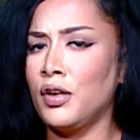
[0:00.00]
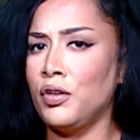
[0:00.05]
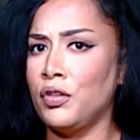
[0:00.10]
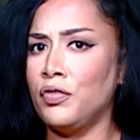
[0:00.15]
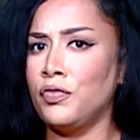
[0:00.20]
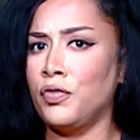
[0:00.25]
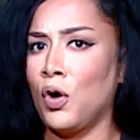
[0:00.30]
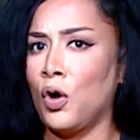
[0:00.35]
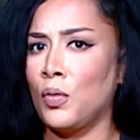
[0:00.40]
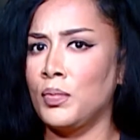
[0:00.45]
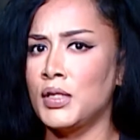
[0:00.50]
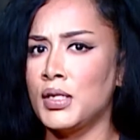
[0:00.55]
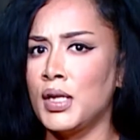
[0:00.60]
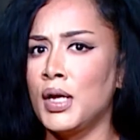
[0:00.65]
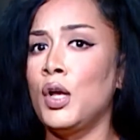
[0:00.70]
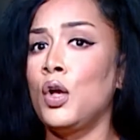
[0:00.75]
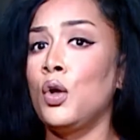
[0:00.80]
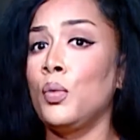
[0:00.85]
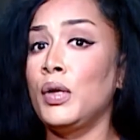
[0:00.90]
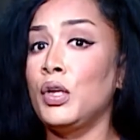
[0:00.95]
and reforms,
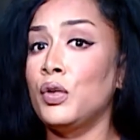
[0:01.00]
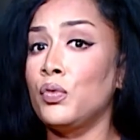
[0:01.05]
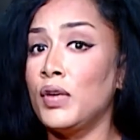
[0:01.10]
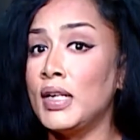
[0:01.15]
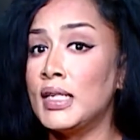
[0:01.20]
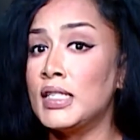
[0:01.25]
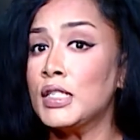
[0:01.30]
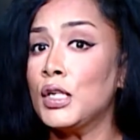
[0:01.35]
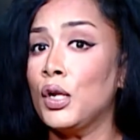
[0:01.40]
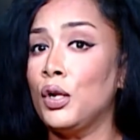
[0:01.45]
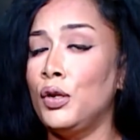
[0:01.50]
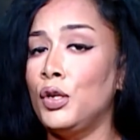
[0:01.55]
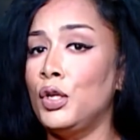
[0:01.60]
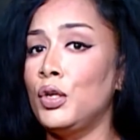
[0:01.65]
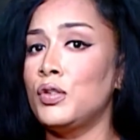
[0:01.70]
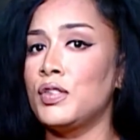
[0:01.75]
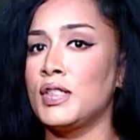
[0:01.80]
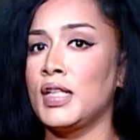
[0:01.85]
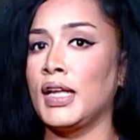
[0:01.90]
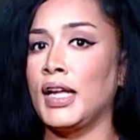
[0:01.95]
we risk
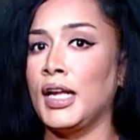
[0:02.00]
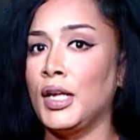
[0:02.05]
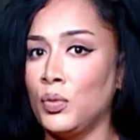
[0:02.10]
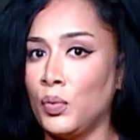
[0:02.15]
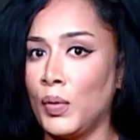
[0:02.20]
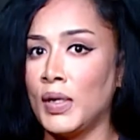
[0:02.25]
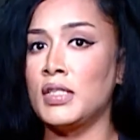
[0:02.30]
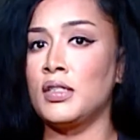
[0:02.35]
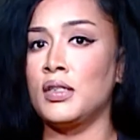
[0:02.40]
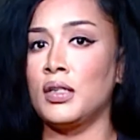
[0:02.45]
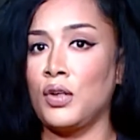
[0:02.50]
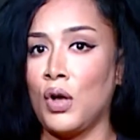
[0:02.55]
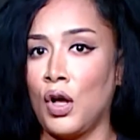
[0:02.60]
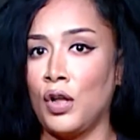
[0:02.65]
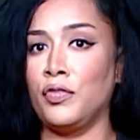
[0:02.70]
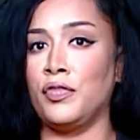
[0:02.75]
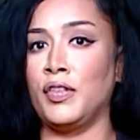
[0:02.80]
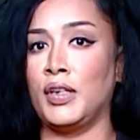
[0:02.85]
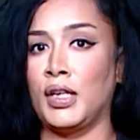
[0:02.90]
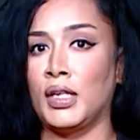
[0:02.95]
losing investor
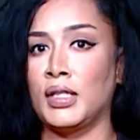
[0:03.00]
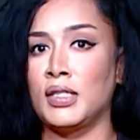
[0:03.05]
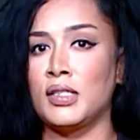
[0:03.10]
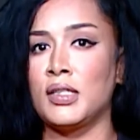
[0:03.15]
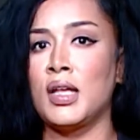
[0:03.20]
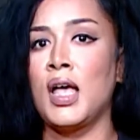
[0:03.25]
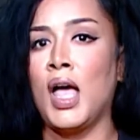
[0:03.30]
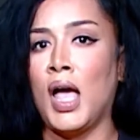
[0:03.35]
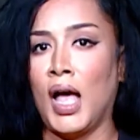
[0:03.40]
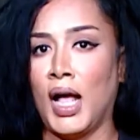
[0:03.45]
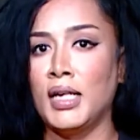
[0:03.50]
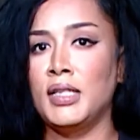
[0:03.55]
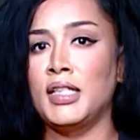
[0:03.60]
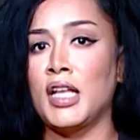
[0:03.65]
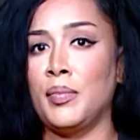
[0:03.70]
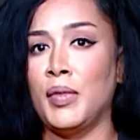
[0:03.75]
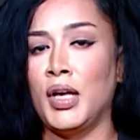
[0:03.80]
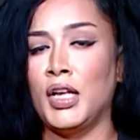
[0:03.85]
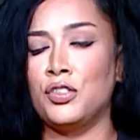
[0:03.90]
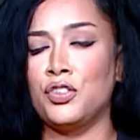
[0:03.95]
confidence and
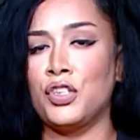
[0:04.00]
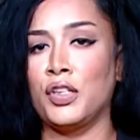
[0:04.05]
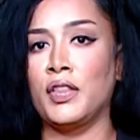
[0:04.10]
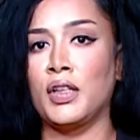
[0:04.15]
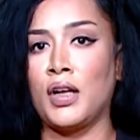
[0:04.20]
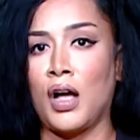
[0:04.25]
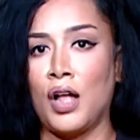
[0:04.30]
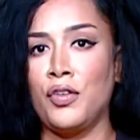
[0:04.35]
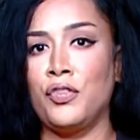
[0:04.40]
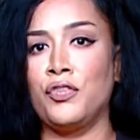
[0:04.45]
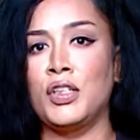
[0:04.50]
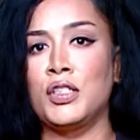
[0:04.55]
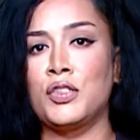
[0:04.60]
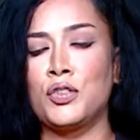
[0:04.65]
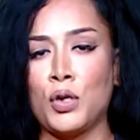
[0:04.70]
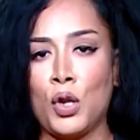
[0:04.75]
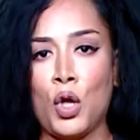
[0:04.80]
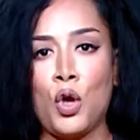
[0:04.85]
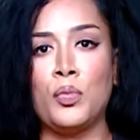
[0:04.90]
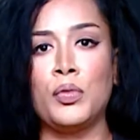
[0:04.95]
damaging the country's
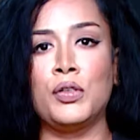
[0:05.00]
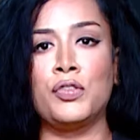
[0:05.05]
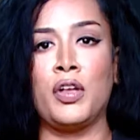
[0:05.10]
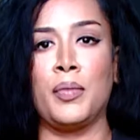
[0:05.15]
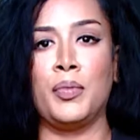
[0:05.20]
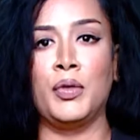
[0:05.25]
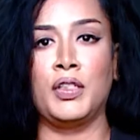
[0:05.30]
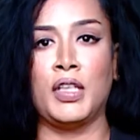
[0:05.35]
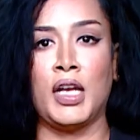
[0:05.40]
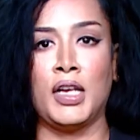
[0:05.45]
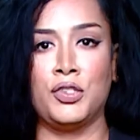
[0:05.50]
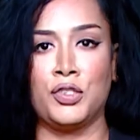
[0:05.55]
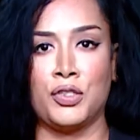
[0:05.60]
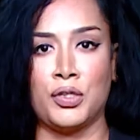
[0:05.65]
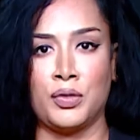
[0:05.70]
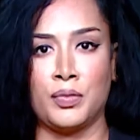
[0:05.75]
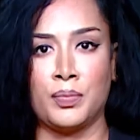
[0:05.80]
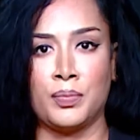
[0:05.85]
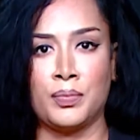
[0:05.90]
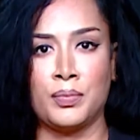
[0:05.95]
global
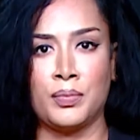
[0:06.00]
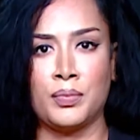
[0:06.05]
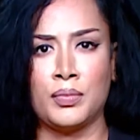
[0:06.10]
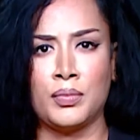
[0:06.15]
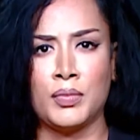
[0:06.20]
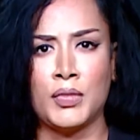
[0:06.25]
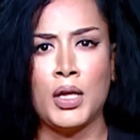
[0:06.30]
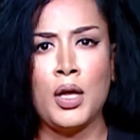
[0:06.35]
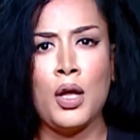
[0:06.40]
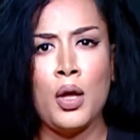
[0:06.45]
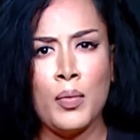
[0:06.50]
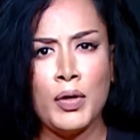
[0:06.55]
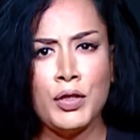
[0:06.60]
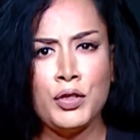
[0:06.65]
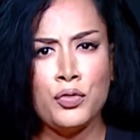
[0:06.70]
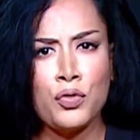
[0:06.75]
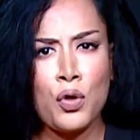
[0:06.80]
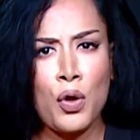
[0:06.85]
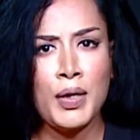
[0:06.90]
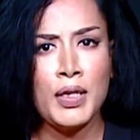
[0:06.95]
reputation.
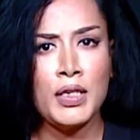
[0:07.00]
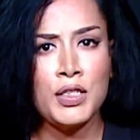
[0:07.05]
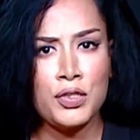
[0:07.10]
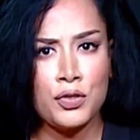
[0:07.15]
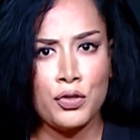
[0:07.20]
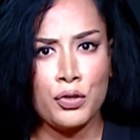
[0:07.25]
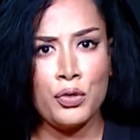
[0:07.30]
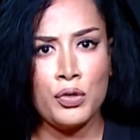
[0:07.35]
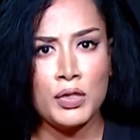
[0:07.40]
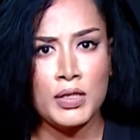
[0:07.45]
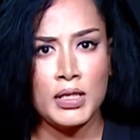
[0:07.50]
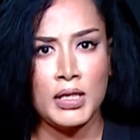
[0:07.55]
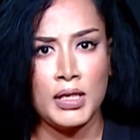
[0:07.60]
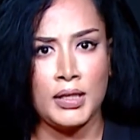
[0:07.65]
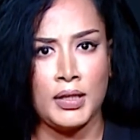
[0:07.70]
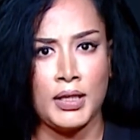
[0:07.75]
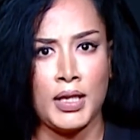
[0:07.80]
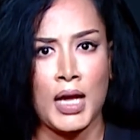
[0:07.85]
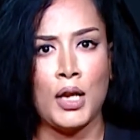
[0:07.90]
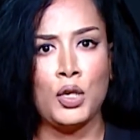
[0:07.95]
With growing
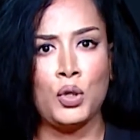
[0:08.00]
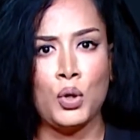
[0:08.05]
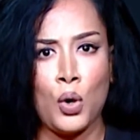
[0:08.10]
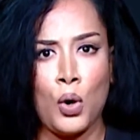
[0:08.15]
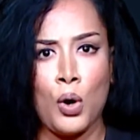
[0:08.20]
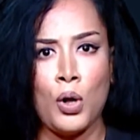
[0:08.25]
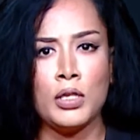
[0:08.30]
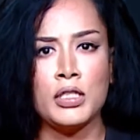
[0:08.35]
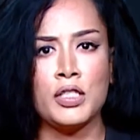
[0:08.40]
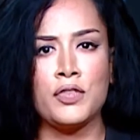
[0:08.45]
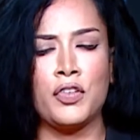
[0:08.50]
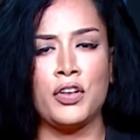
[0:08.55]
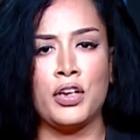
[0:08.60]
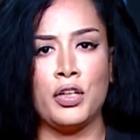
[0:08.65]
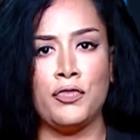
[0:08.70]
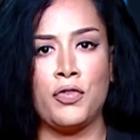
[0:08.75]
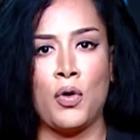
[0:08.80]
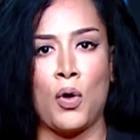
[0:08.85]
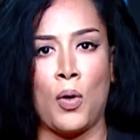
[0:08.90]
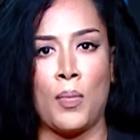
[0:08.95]
scrutiny and calls for
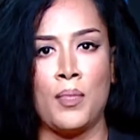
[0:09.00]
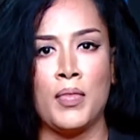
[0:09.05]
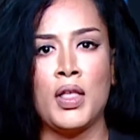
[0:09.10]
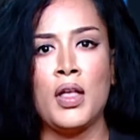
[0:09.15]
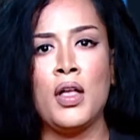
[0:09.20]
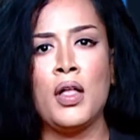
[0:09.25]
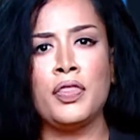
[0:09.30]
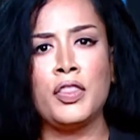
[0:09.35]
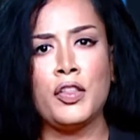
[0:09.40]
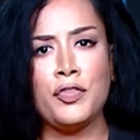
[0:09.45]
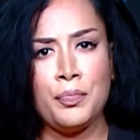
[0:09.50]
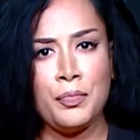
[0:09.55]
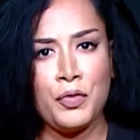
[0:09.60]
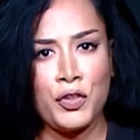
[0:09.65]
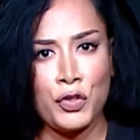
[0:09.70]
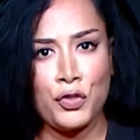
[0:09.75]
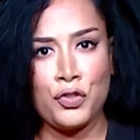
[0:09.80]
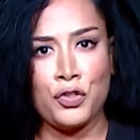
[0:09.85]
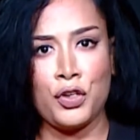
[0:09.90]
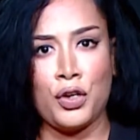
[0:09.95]
reform, the
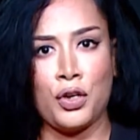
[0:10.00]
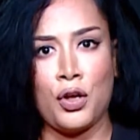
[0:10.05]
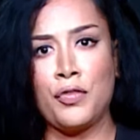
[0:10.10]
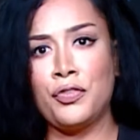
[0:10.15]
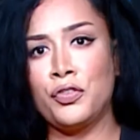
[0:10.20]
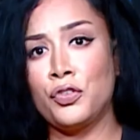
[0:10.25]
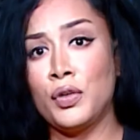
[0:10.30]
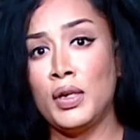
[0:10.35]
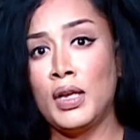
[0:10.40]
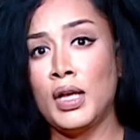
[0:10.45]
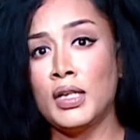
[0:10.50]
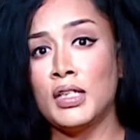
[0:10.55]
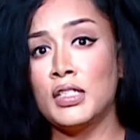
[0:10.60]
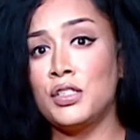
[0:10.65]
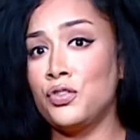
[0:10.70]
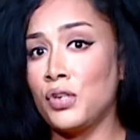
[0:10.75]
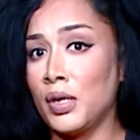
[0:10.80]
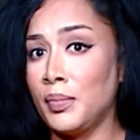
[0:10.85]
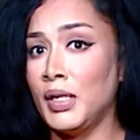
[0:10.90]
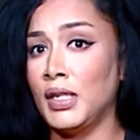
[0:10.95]
future of Sri
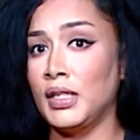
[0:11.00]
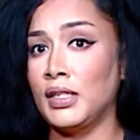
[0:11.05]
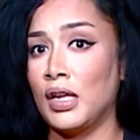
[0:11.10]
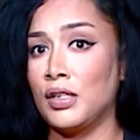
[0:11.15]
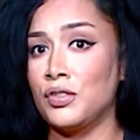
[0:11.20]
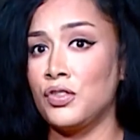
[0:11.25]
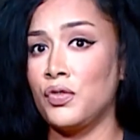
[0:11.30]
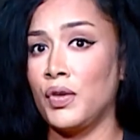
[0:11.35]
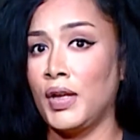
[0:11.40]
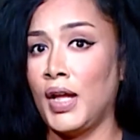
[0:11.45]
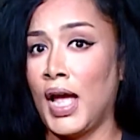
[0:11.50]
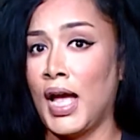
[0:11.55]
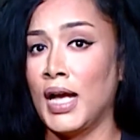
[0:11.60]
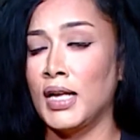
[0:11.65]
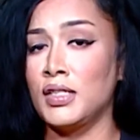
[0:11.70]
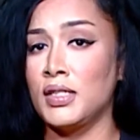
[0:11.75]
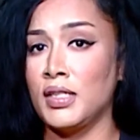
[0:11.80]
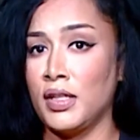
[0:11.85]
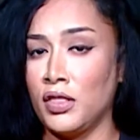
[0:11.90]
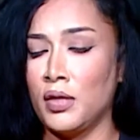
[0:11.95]
Lanka's gem industry
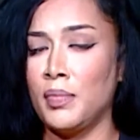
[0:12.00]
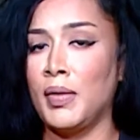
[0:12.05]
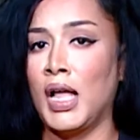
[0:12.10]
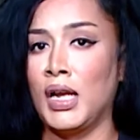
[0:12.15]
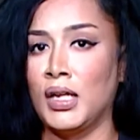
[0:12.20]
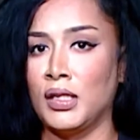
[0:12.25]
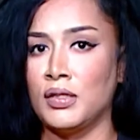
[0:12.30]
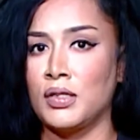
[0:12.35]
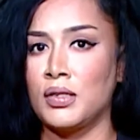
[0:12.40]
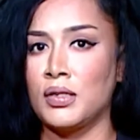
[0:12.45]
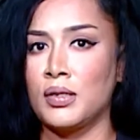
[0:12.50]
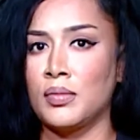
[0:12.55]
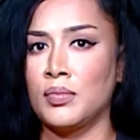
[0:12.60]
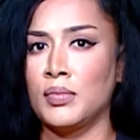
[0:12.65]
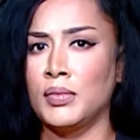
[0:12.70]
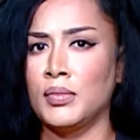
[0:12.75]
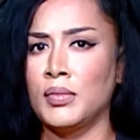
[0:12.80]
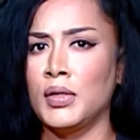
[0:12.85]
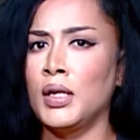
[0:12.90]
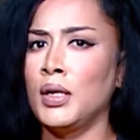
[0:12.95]
hangs in the balance.
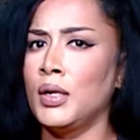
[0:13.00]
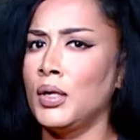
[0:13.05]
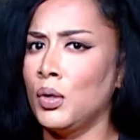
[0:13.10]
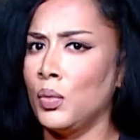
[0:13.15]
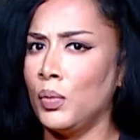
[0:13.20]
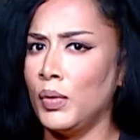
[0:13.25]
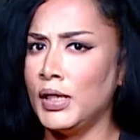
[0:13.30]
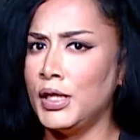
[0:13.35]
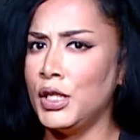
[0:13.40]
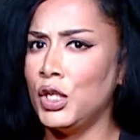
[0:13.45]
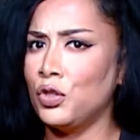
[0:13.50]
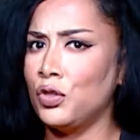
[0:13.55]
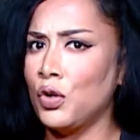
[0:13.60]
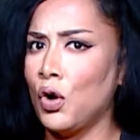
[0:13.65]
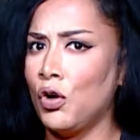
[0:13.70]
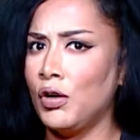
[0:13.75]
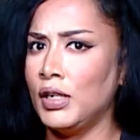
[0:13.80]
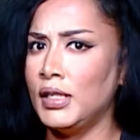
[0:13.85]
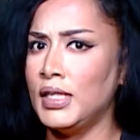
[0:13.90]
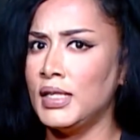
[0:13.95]
Will the
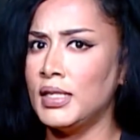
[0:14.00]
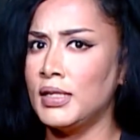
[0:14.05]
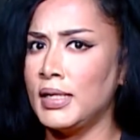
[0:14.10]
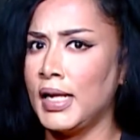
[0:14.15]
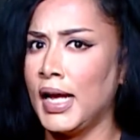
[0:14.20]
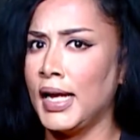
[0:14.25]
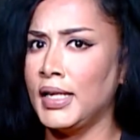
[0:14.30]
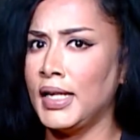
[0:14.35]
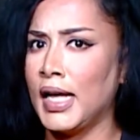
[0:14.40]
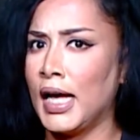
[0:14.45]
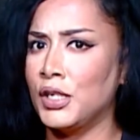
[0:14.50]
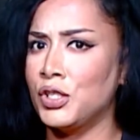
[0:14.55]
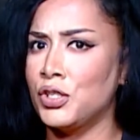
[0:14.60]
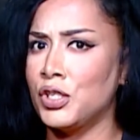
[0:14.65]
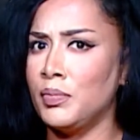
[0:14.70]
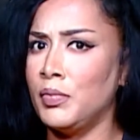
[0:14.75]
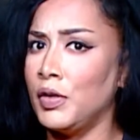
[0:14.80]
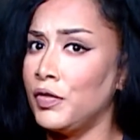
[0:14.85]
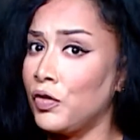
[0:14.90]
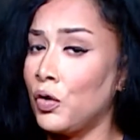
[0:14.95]
authorities take
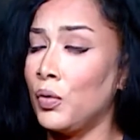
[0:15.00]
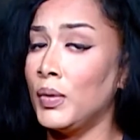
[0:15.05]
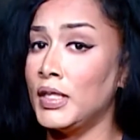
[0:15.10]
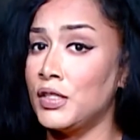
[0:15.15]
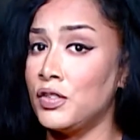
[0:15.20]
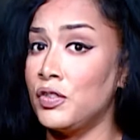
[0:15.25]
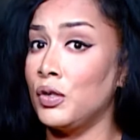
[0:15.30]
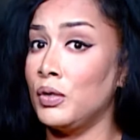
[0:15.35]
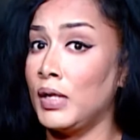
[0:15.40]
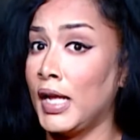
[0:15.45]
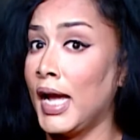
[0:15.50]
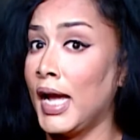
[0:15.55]
action before it's too